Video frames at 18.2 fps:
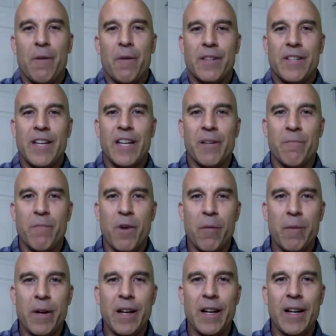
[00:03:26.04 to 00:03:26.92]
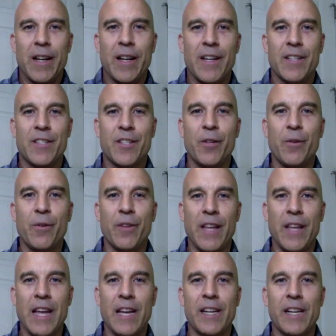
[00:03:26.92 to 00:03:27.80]
I want to take a moment to
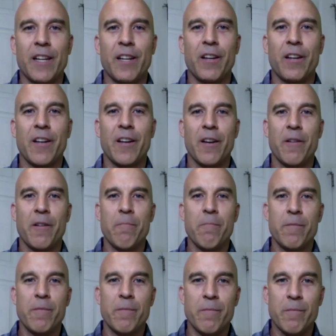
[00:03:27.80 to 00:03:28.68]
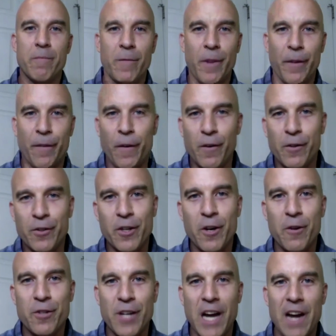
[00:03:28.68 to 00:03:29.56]
thank the
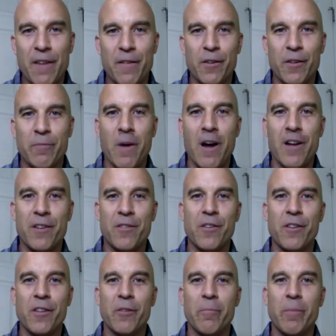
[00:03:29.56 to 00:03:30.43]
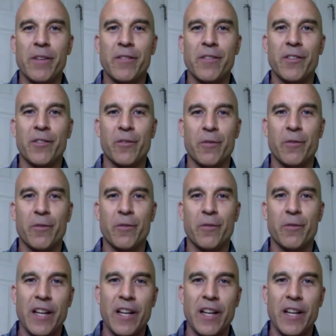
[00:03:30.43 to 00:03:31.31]
first coach I ever sponsored in this business,
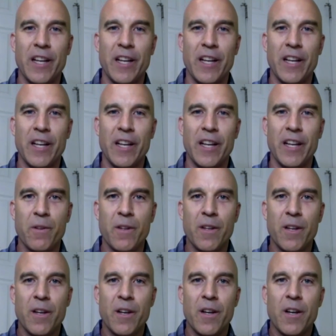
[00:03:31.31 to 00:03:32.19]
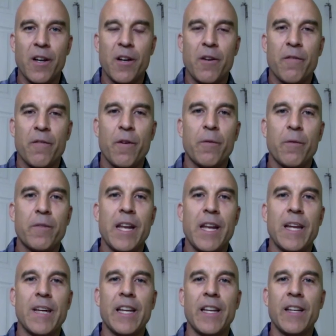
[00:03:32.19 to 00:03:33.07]
Christine Delastrito, for
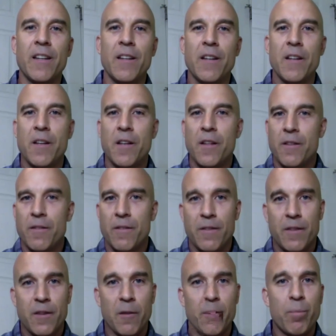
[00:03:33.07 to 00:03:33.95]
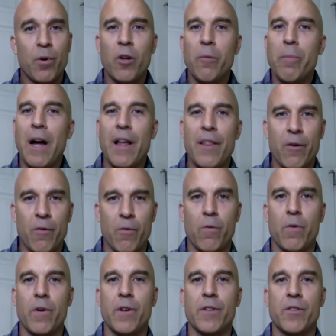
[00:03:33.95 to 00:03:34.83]
taking the bull by the
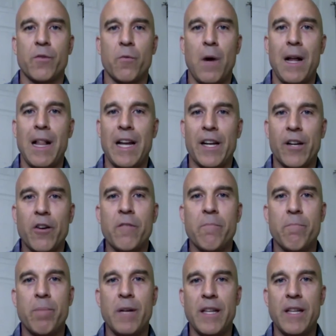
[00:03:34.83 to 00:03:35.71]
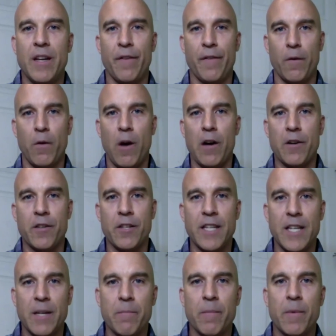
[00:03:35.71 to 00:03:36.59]
horns while I couldn't be there for our
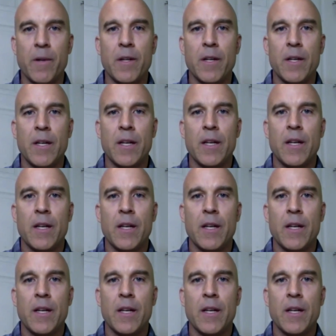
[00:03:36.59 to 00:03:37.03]
team.